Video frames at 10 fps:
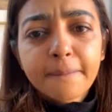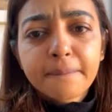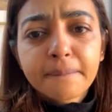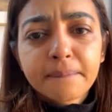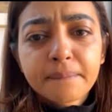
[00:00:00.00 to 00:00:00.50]

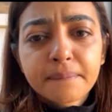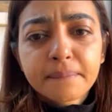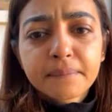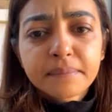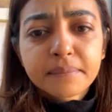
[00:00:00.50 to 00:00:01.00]

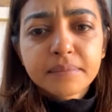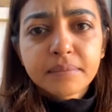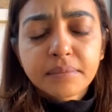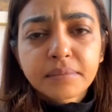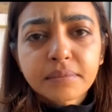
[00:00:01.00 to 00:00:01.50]

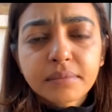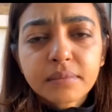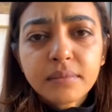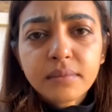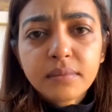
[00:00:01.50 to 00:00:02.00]

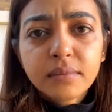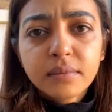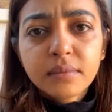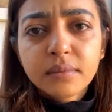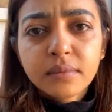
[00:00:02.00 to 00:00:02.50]

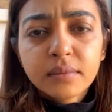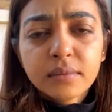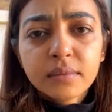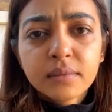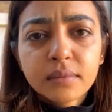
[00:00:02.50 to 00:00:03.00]

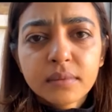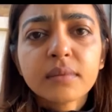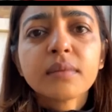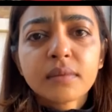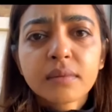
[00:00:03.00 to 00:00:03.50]

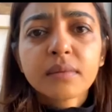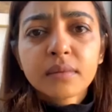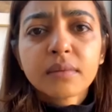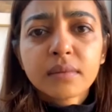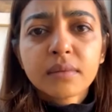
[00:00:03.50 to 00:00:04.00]
[no speech]